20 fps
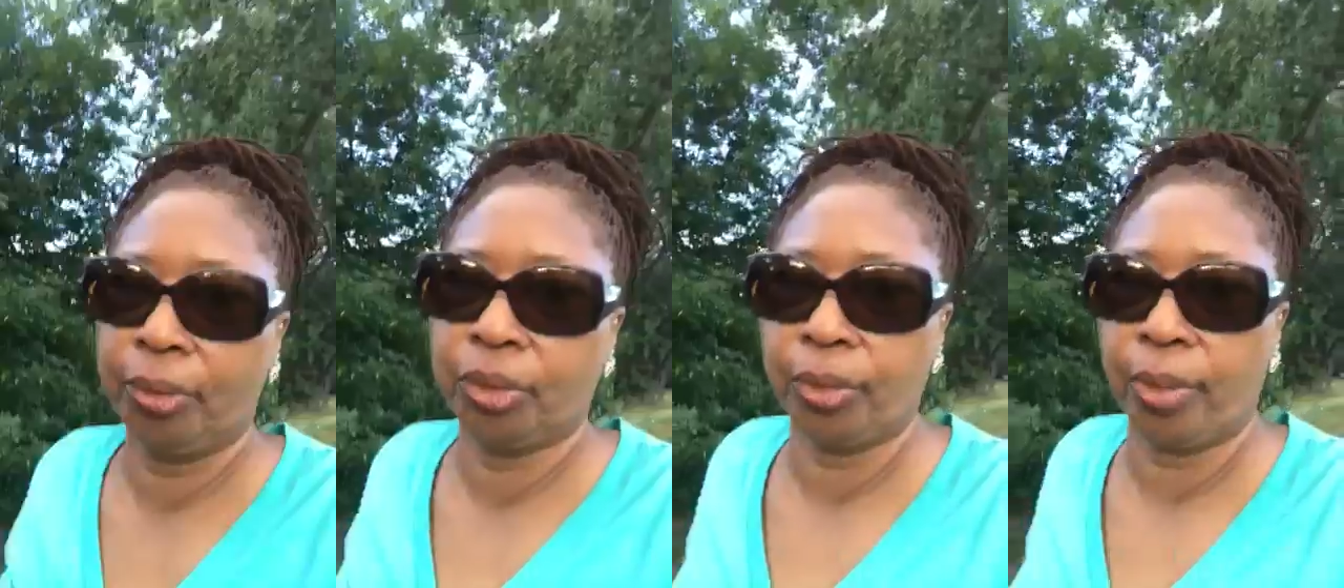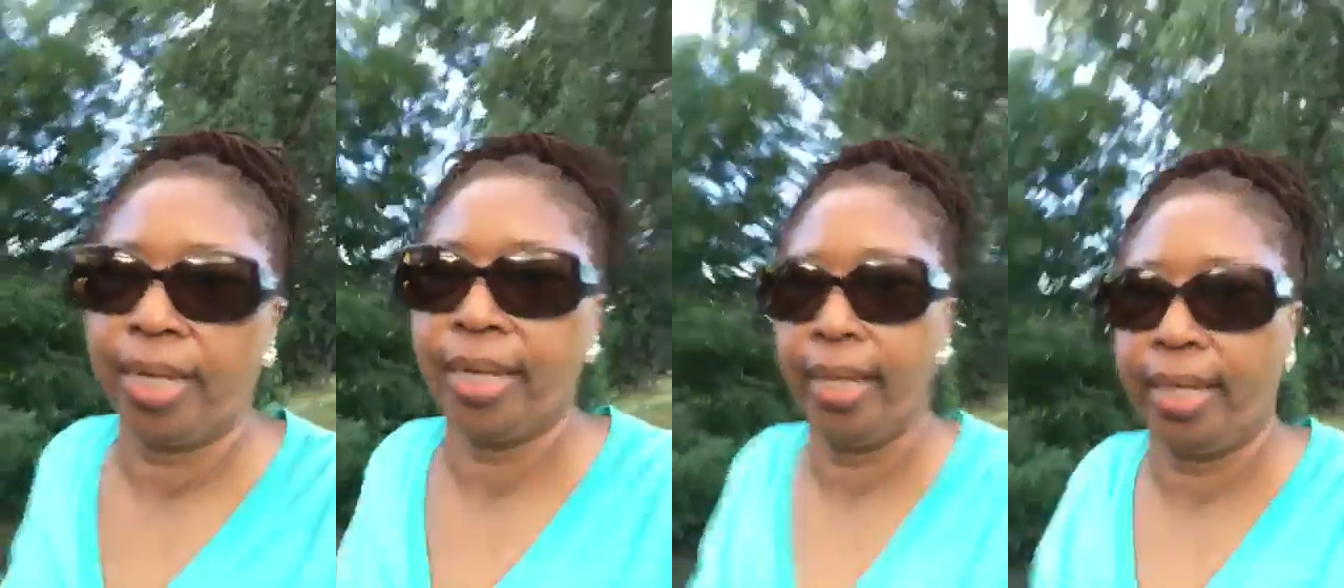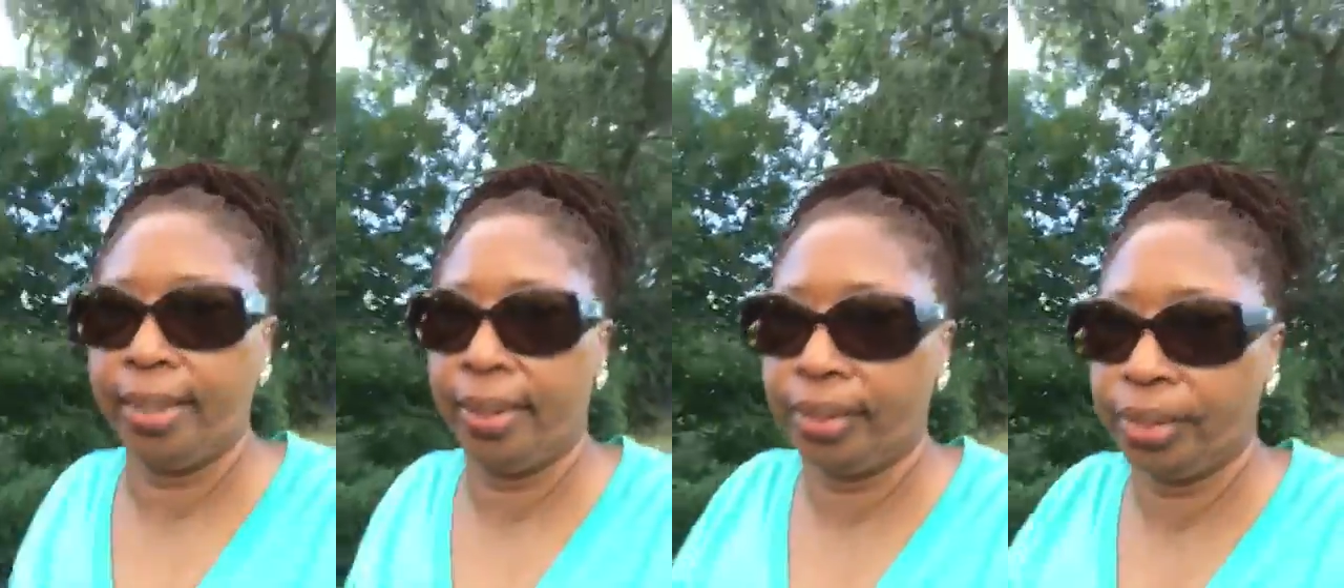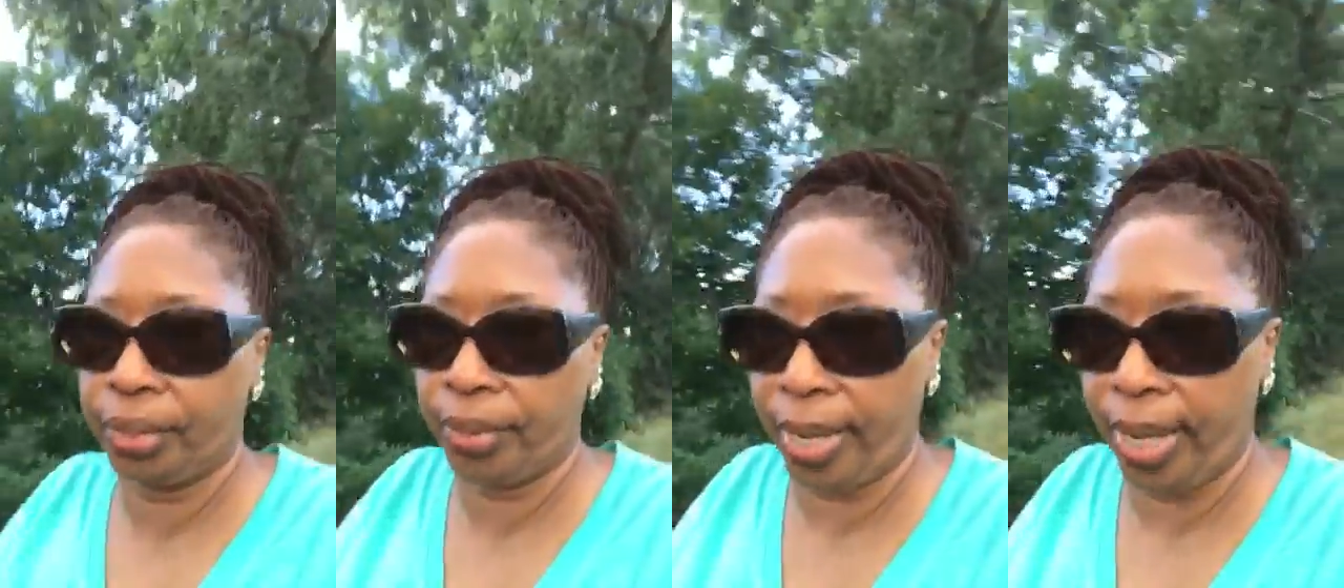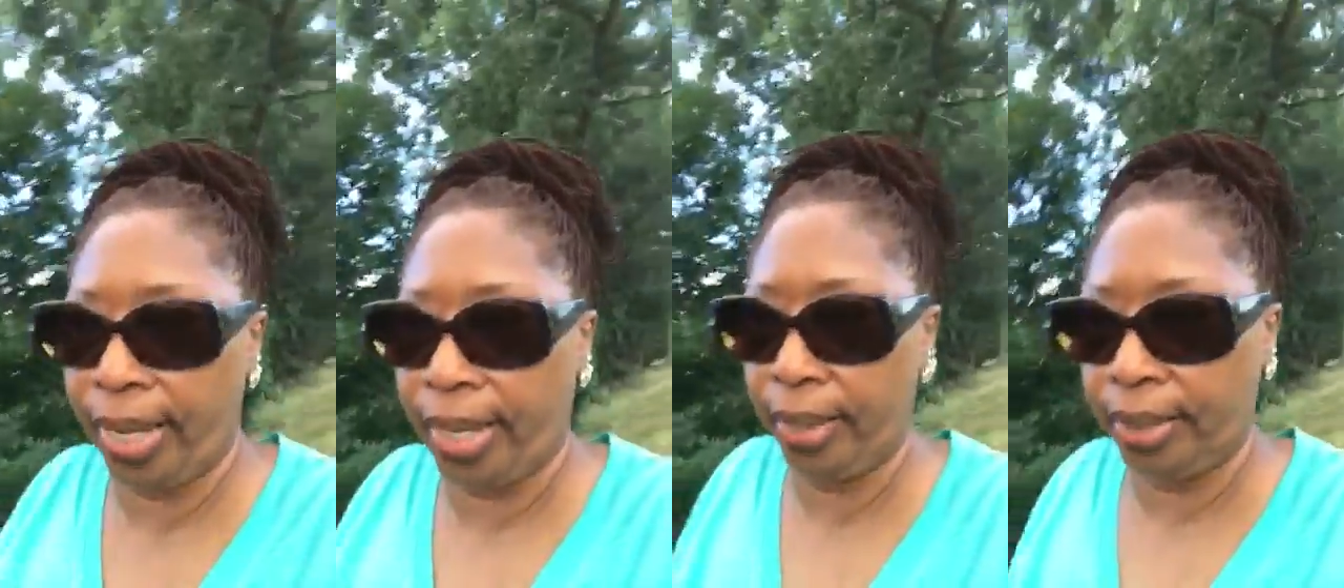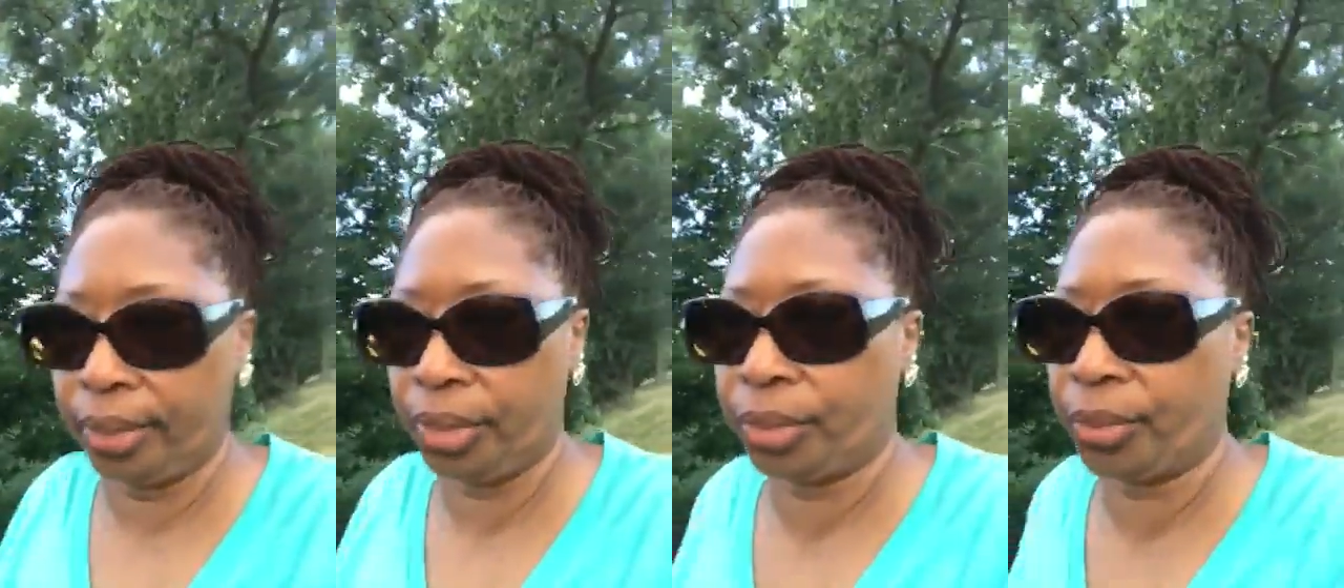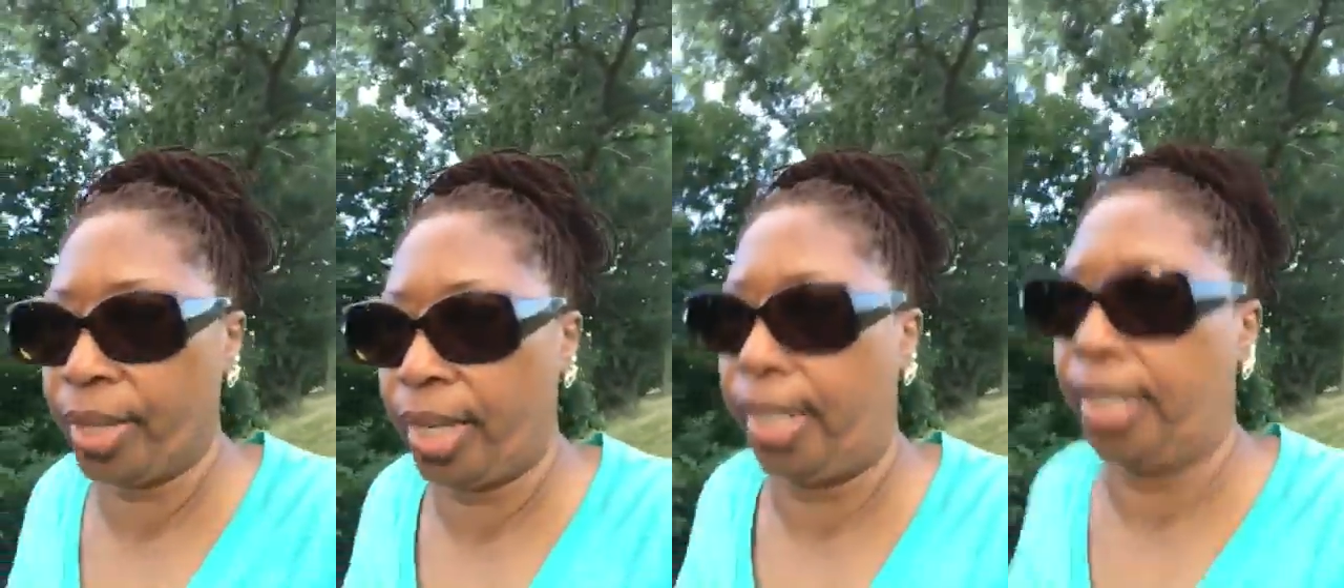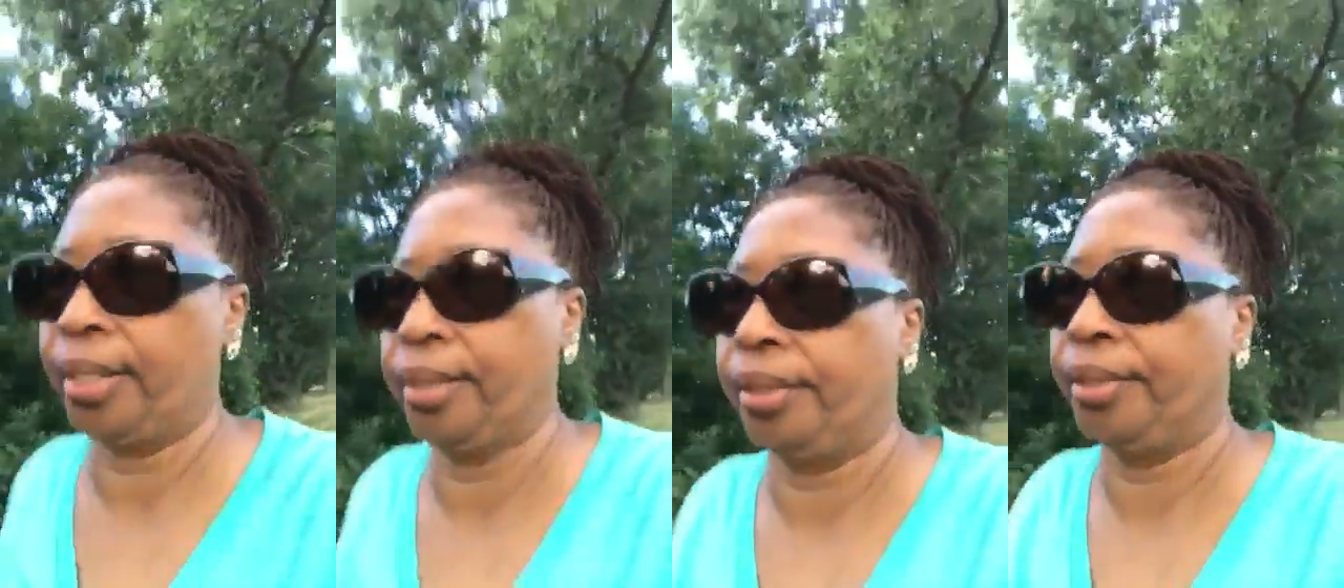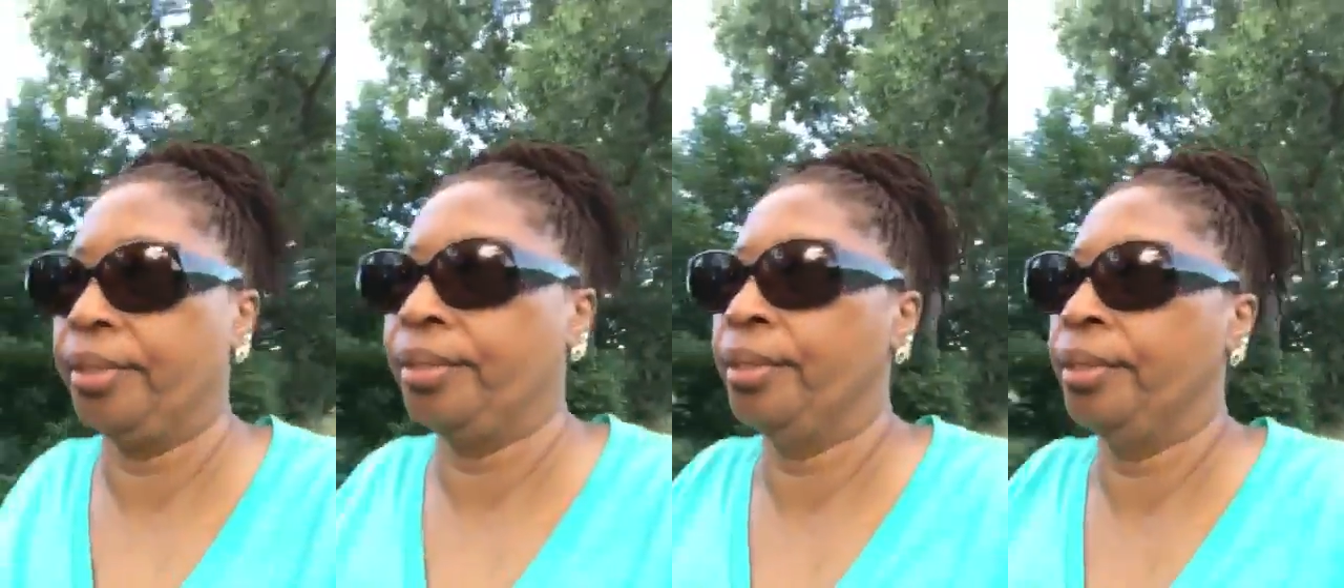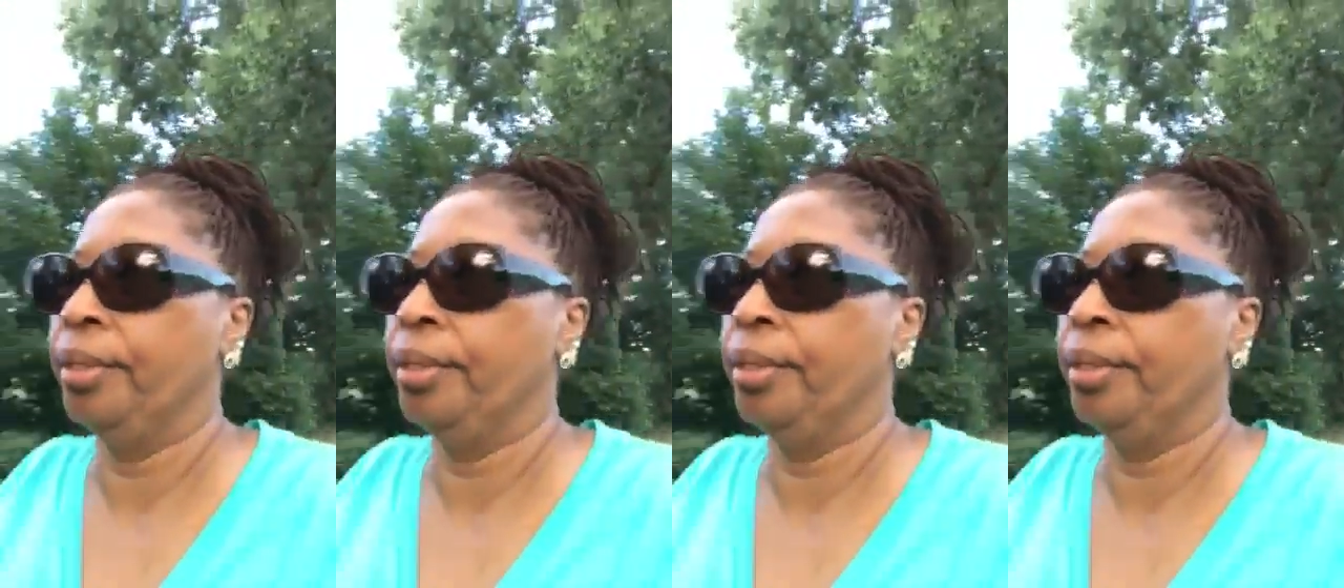trying and trying and trying.